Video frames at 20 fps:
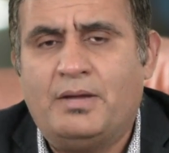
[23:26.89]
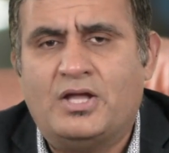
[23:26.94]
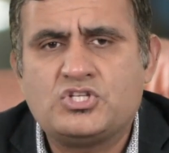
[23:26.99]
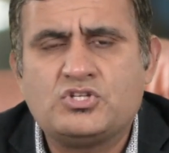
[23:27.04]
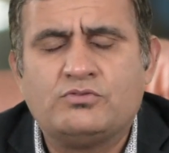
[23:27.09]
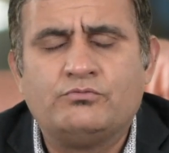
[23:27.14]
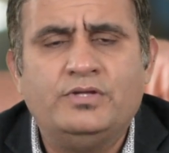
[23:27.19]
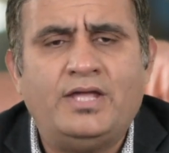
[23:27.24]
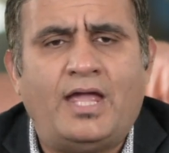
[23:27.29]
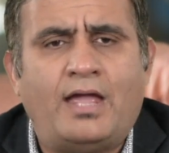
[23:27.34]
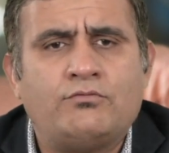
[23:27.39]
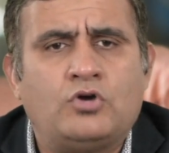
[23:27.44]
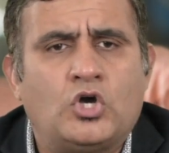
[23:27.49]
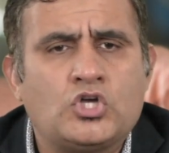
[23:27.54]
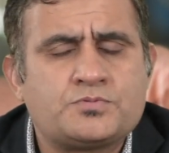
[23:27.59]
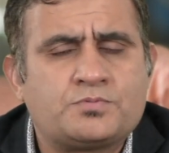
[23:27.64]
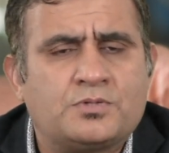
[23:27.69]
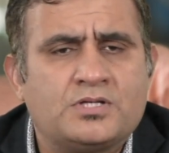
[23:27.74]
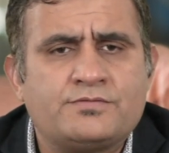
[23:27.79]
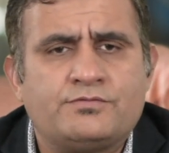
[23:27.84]
Imagine we
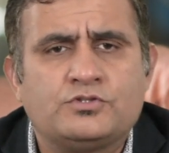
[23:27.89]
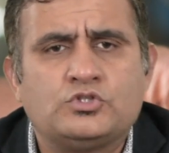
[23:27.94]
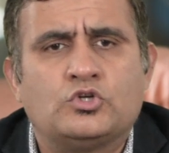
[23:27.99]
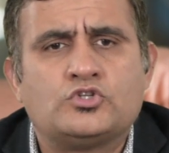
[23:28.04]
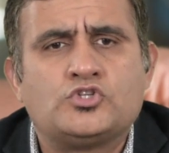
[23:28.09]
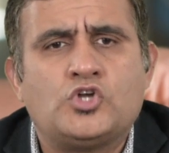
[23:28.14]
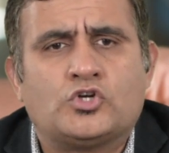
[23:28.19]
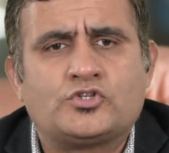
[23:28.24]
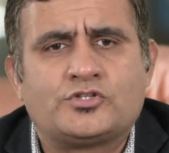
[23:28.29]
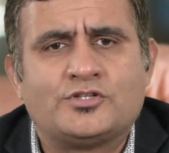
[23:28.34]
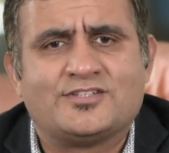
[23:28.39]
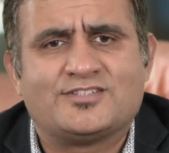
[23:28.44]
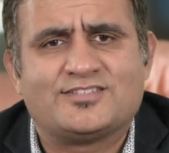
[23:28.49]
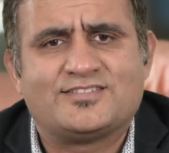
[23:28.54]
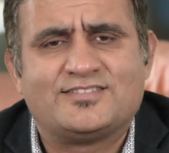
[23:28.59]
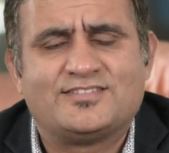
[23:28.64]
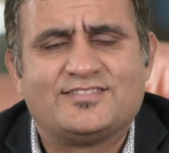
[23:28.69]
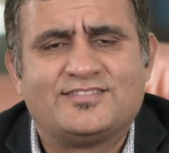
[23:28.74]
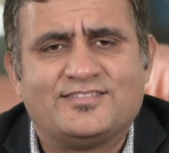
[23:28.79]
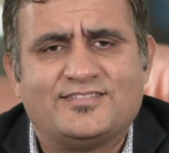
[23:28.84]
have hospitals without
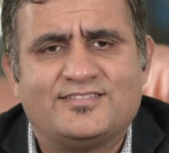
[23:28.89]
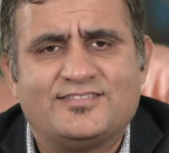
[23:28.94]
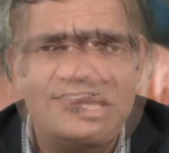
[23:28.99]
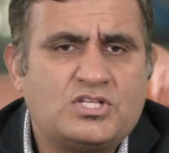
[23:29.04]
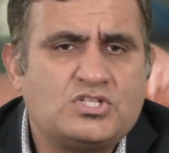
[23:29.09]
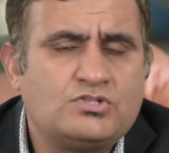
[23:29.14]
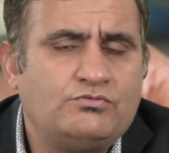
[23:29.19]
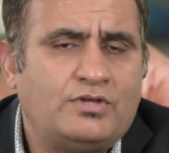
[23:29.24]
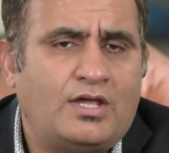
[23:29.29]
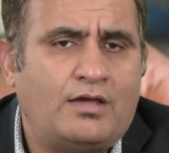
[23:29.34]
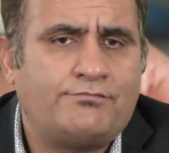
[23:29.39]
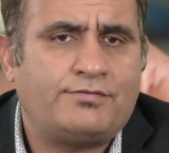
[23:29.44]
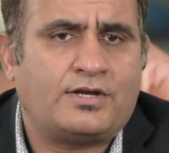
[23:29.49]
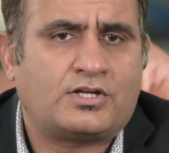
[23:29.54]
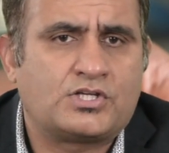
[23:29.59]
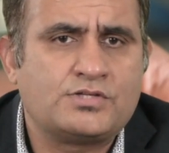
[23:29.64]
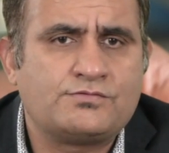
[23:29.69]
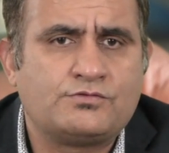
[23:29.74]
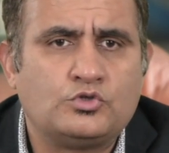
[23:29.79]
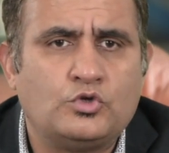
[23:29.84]
doctors. Imagine we
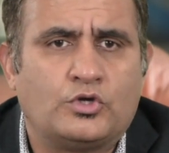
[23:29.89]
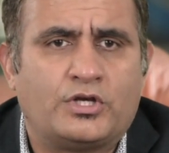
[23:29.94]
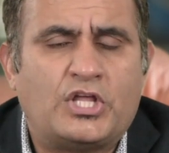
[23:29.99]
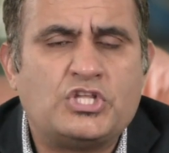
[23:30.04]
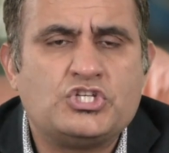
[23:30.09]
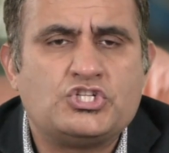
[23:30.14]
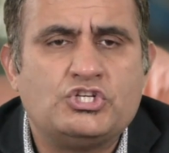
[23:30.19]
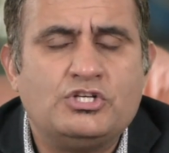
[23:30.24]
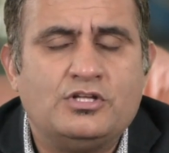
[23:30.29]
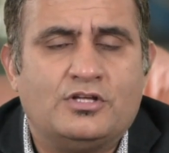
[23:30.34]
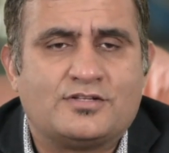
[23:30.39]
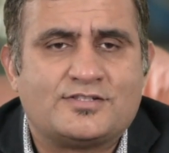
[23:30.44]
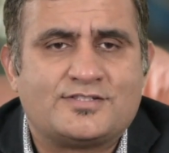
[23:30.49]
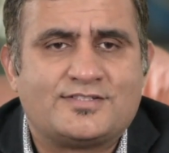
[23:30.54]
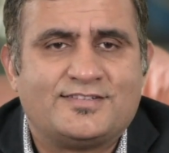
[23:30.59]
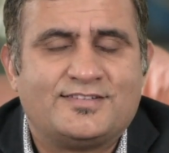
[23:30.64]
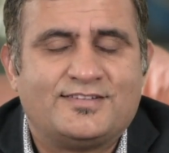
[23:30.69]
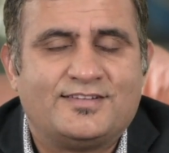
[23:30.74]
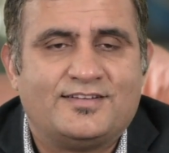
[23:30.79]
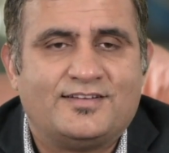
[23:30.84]
have factories without
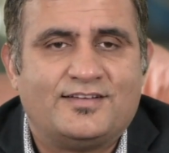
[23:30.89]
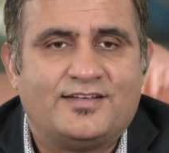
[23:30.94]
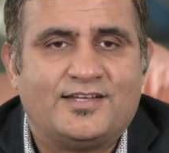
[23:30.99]
engineers.